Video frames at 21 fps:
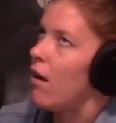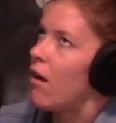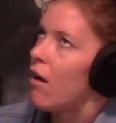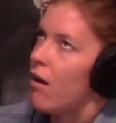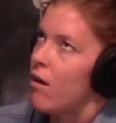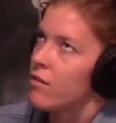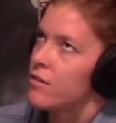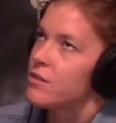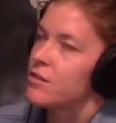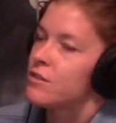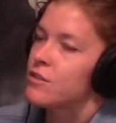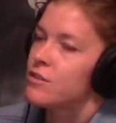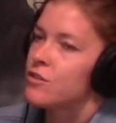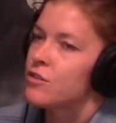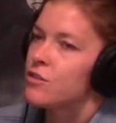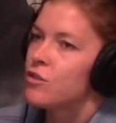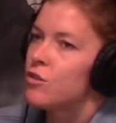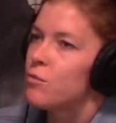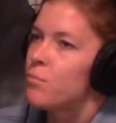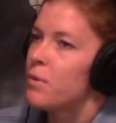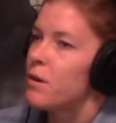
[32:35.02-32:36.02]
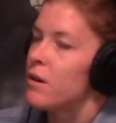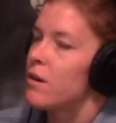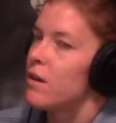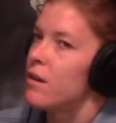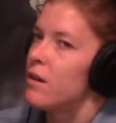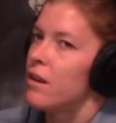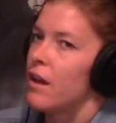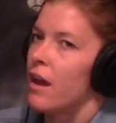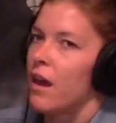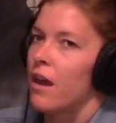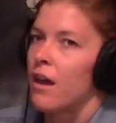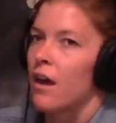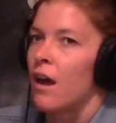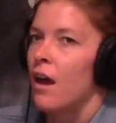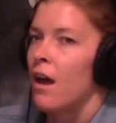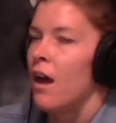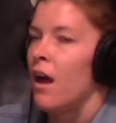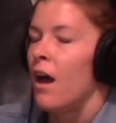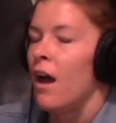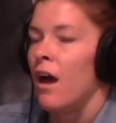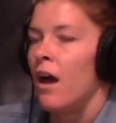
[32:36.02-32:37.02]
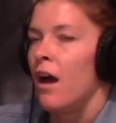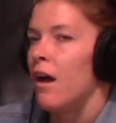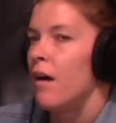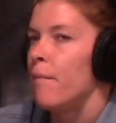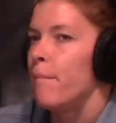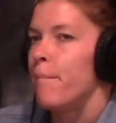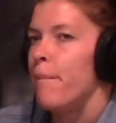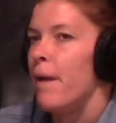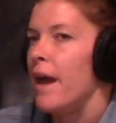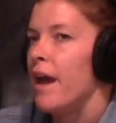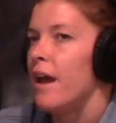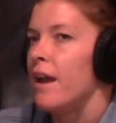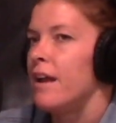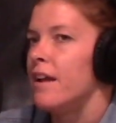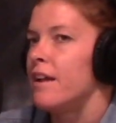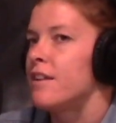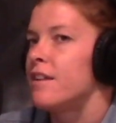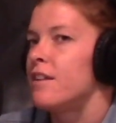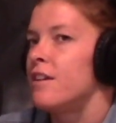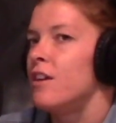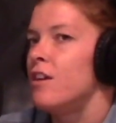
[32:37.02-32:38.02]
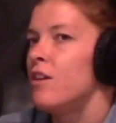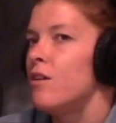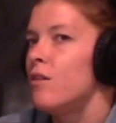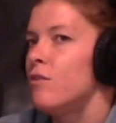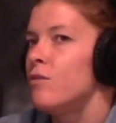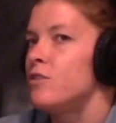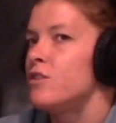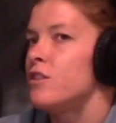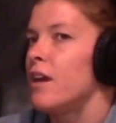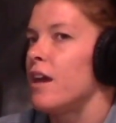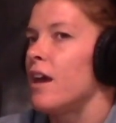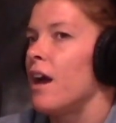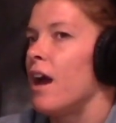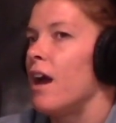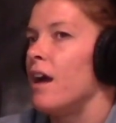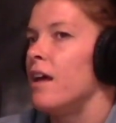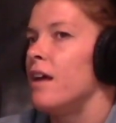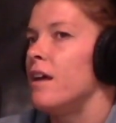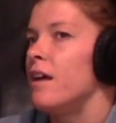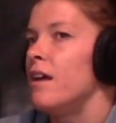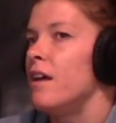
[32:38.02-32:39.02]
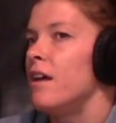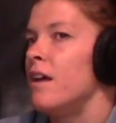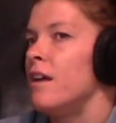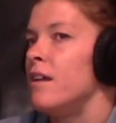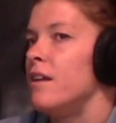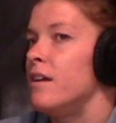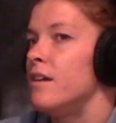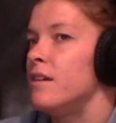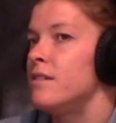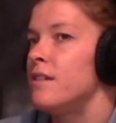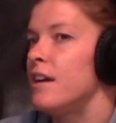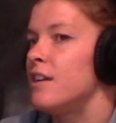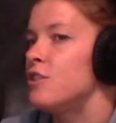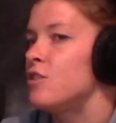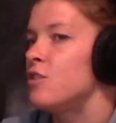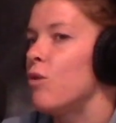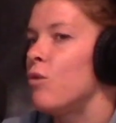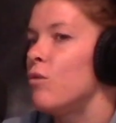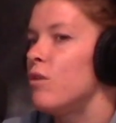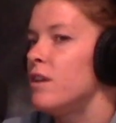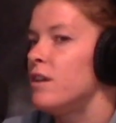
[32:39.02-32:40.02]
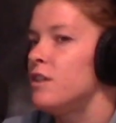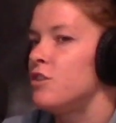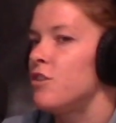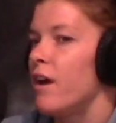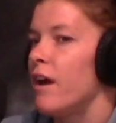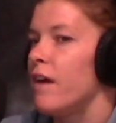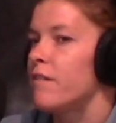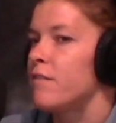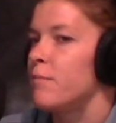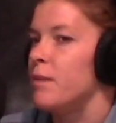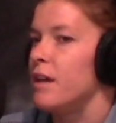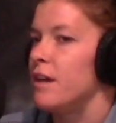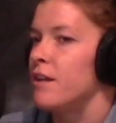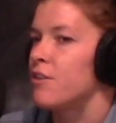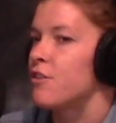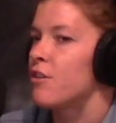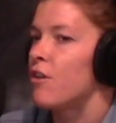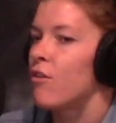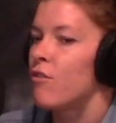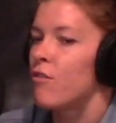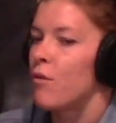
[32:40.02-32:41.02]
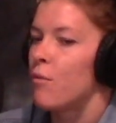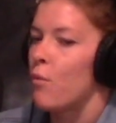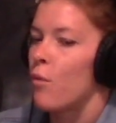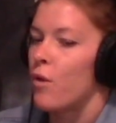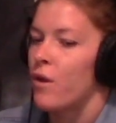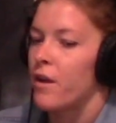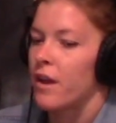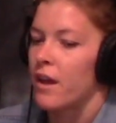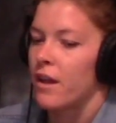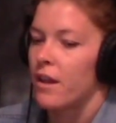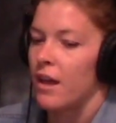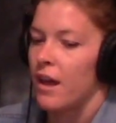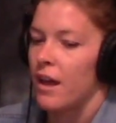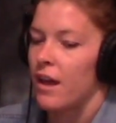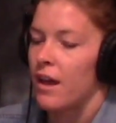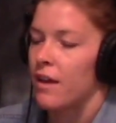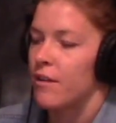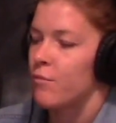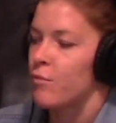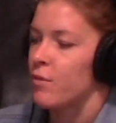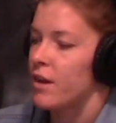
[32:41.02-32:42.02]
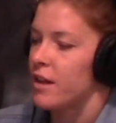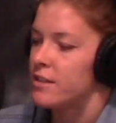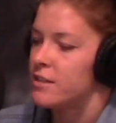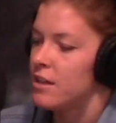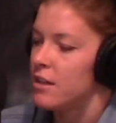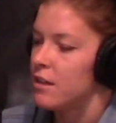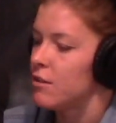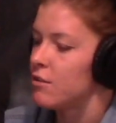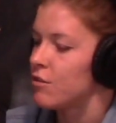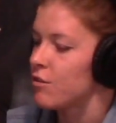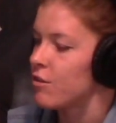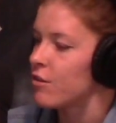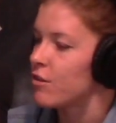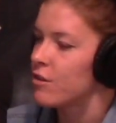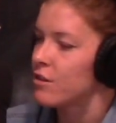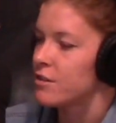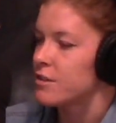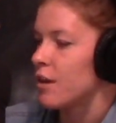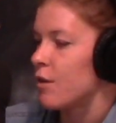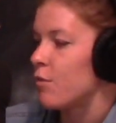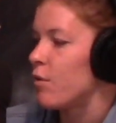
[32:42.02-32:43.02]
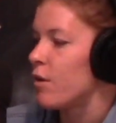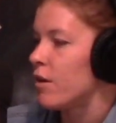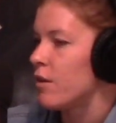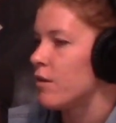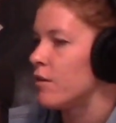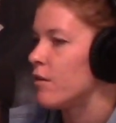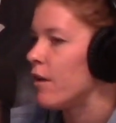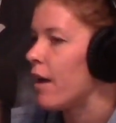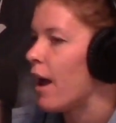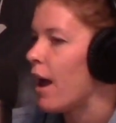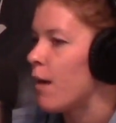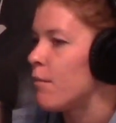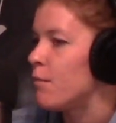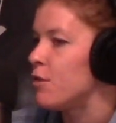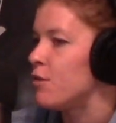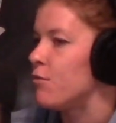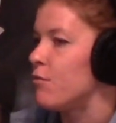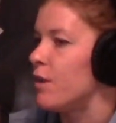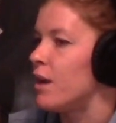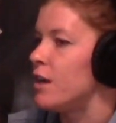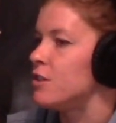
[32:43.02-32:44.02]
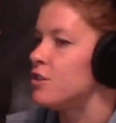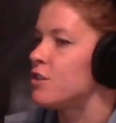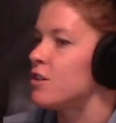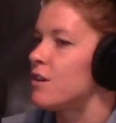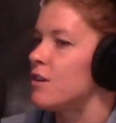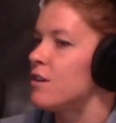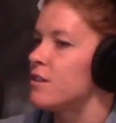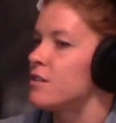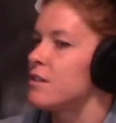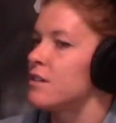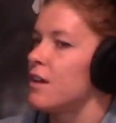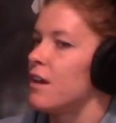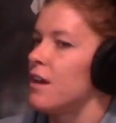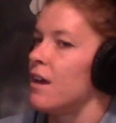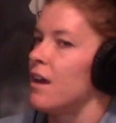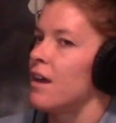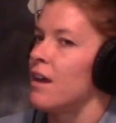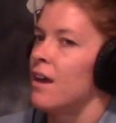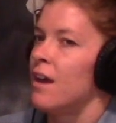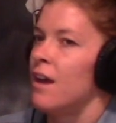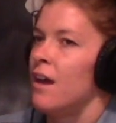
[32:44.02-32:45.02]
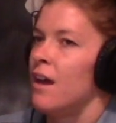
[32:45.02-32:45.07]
Oh, super, like, man, it's huge, like, and that totally drives me. It's so rewarding. Like, when I see little girls, like, wearing little Abbott, the red shirts, like,